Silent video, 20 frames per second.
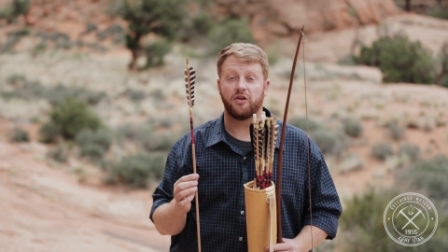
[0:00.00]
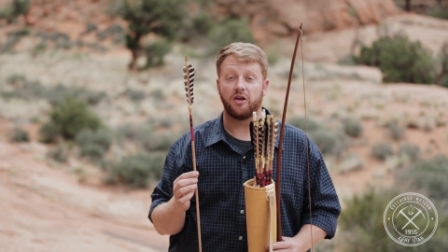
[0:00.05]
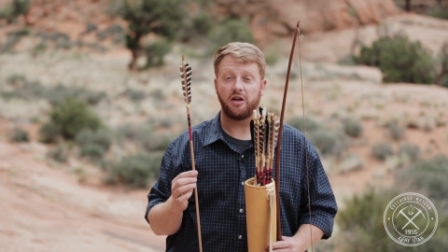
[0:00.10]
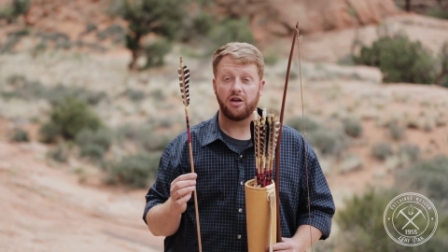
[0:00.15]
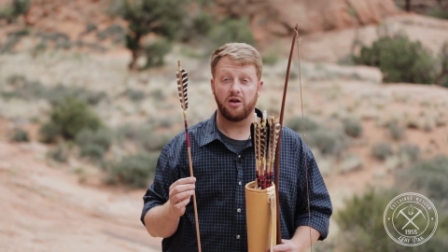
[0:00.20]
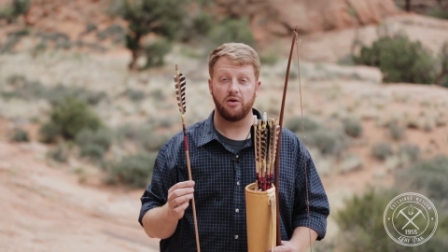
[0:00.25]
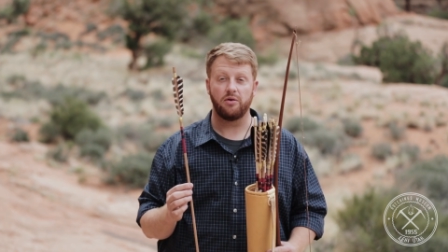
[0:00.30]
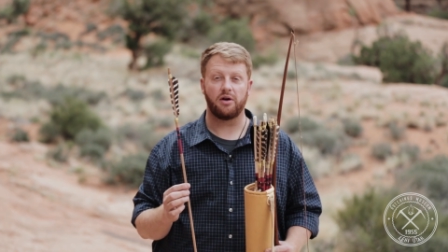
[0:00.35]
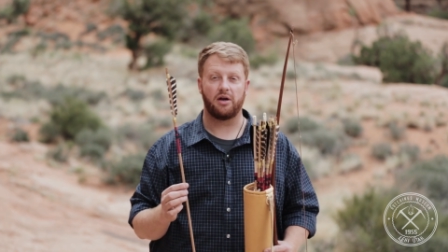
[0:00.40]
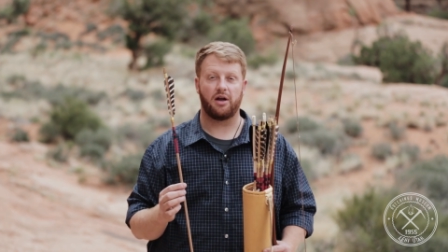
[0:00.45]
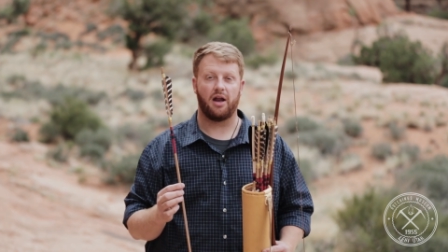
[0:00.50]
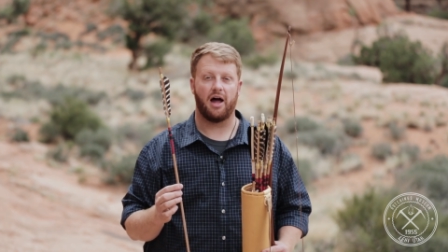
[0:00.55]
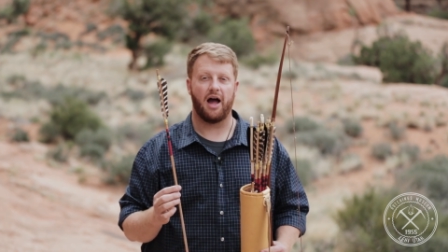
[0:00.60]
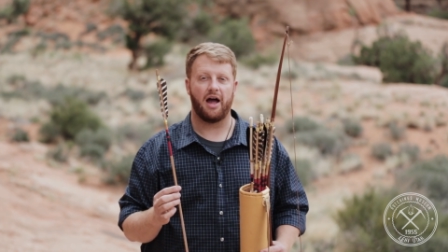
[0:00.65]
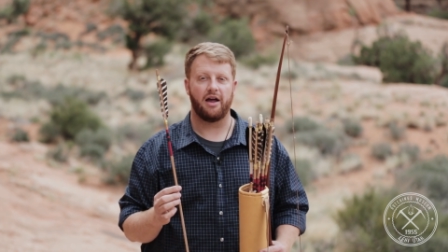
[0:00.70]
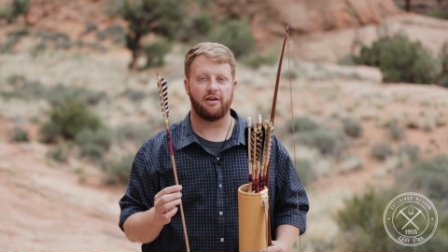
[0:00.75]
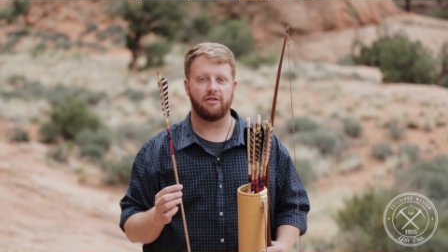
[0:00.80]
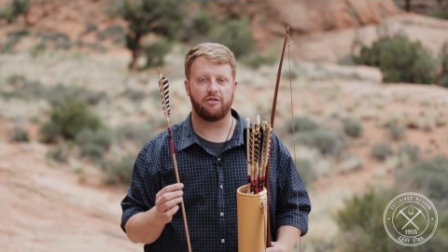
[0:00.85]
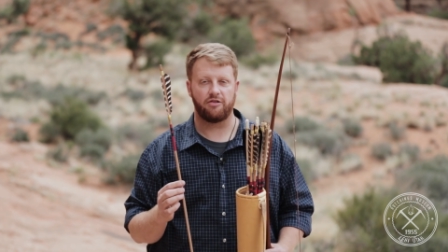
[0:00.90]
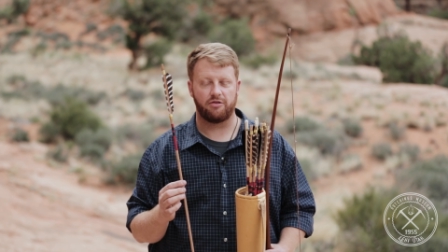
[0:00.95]
to
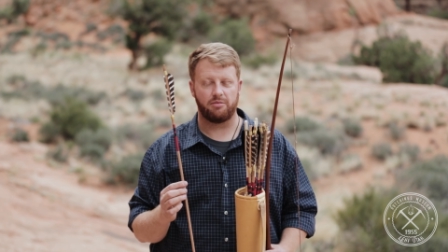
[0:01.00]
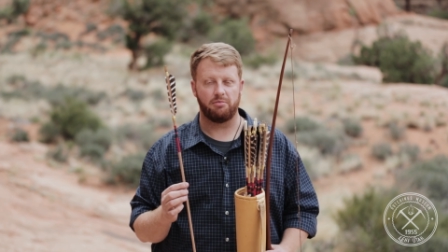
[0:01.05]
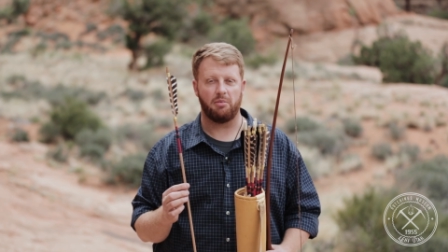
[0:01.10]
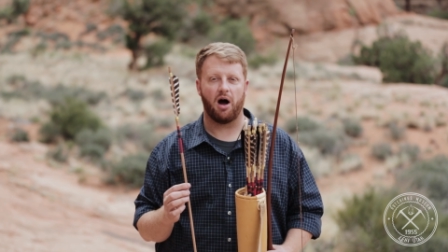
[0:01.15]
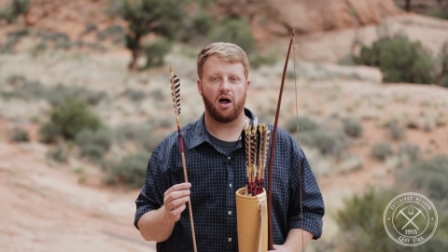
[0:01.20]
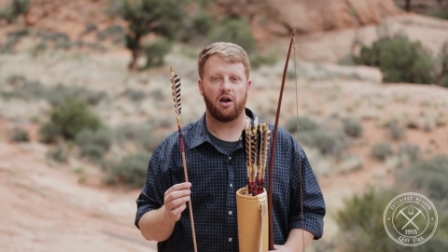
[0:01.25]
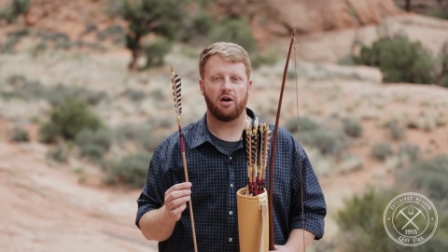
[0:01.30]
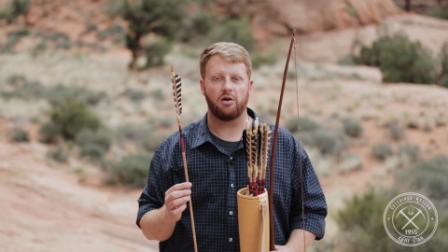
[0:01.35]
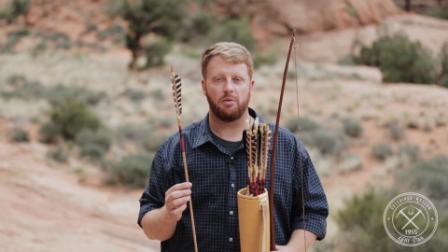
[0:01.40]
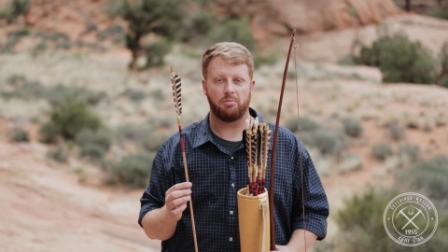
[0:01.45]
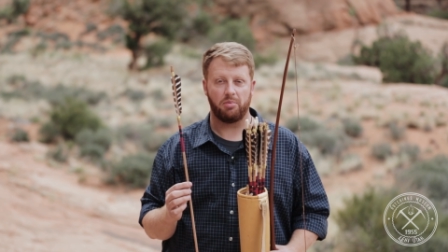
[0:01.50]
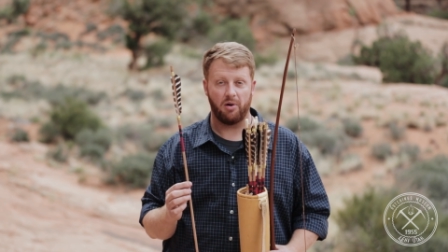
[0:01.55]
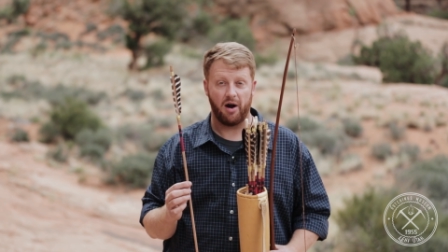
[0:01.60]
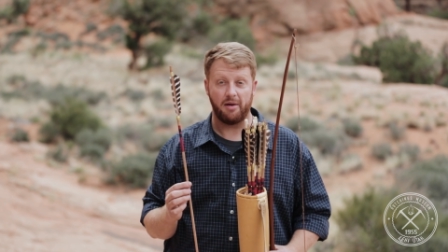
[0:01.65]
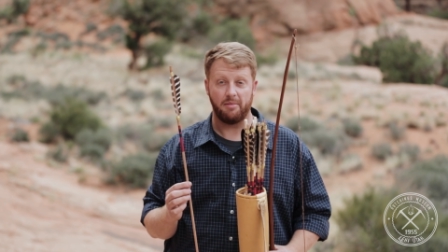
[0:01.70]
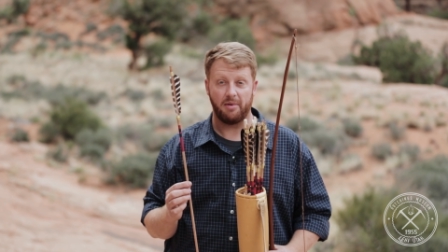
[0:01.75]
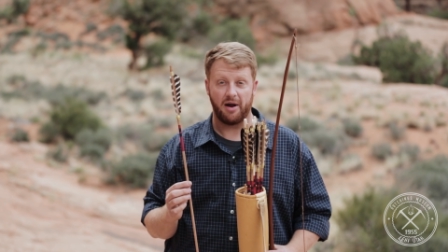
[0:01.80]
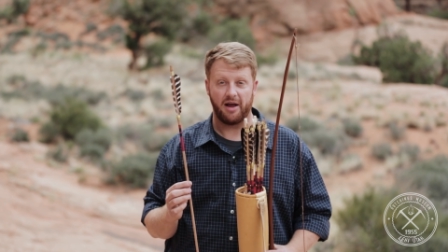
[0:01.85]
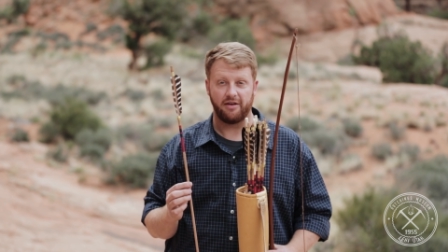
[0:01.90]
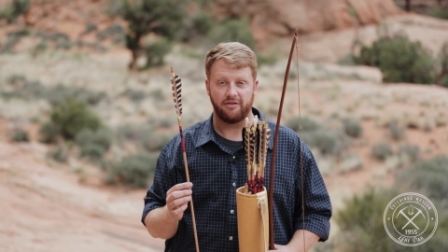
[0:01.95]
utilize smaller
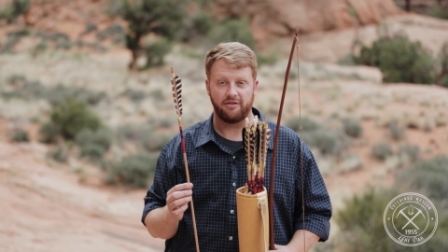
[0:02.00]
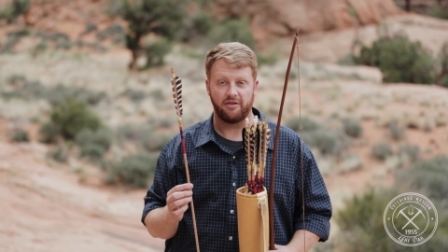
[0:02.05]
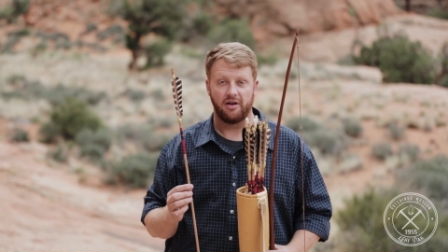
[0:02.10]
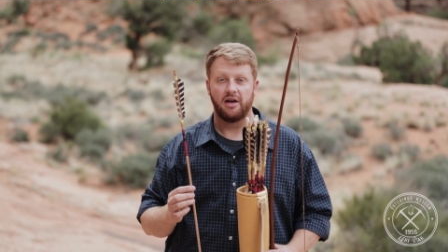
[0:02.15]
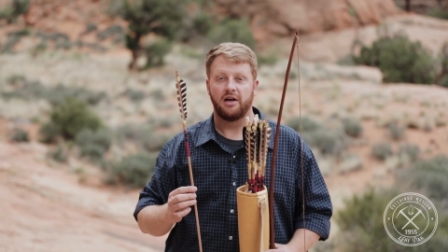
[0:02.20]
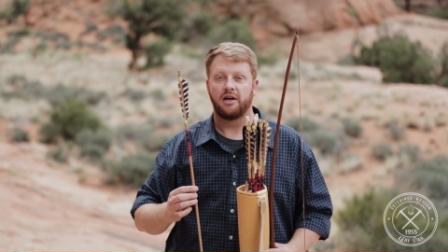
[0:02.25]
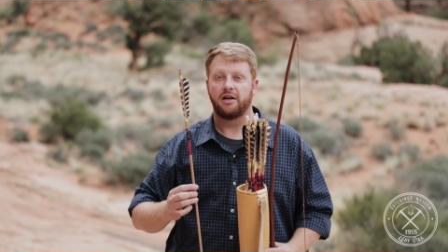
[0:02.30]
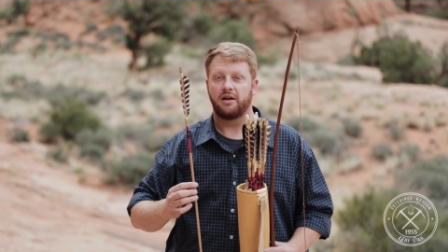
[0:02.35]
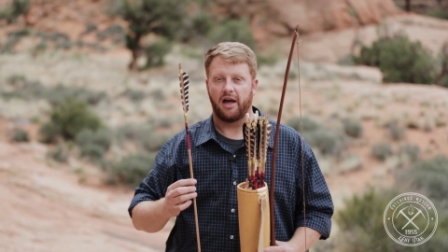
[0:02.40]
prey base